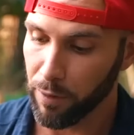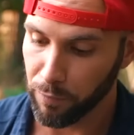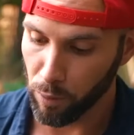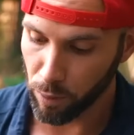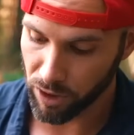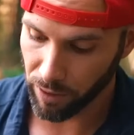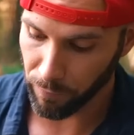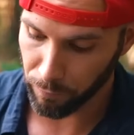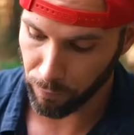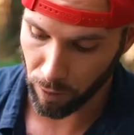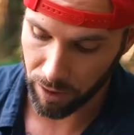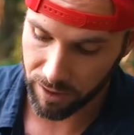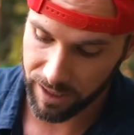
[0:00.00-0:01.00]
of course in the
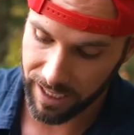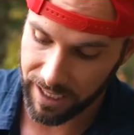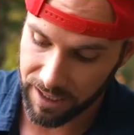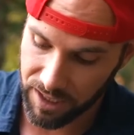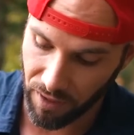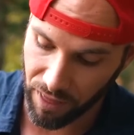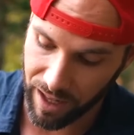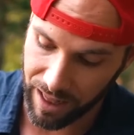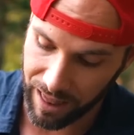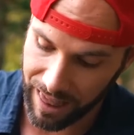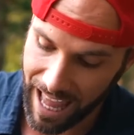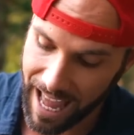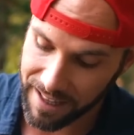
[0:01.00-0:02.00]
front is the
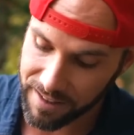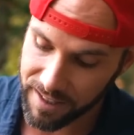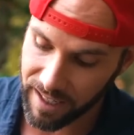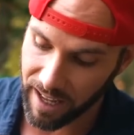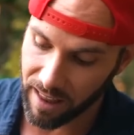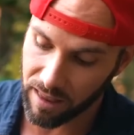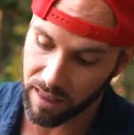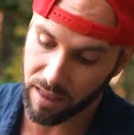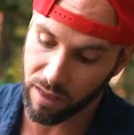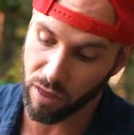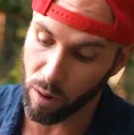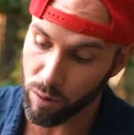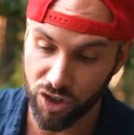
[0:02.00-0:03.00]
lens,
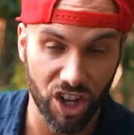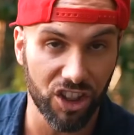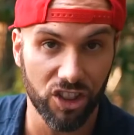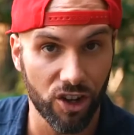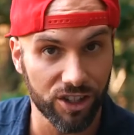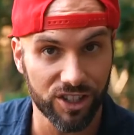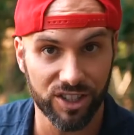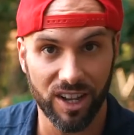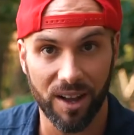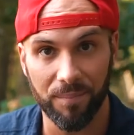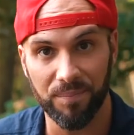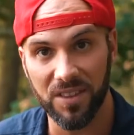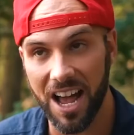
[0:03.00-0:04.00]
and those are not
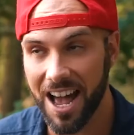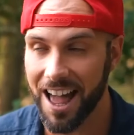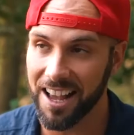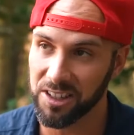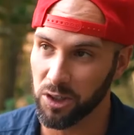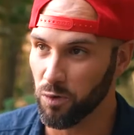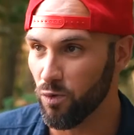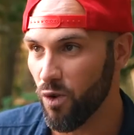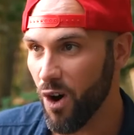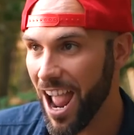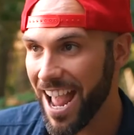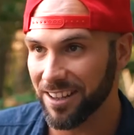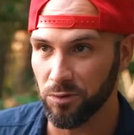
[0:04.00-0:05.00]
some nice
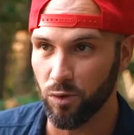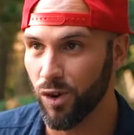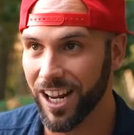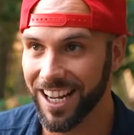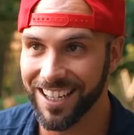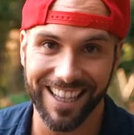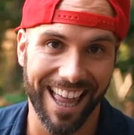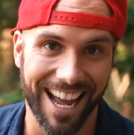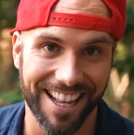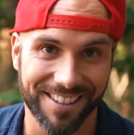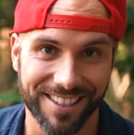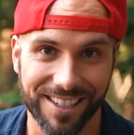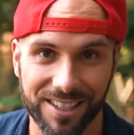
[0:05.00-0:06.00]
red ring
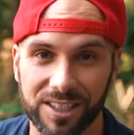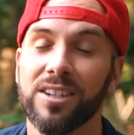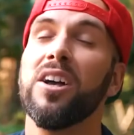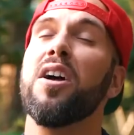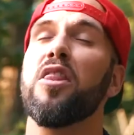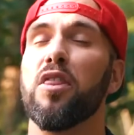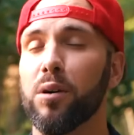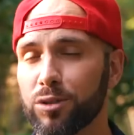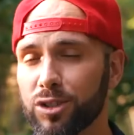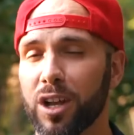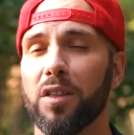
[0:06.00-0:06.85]
lenses. Those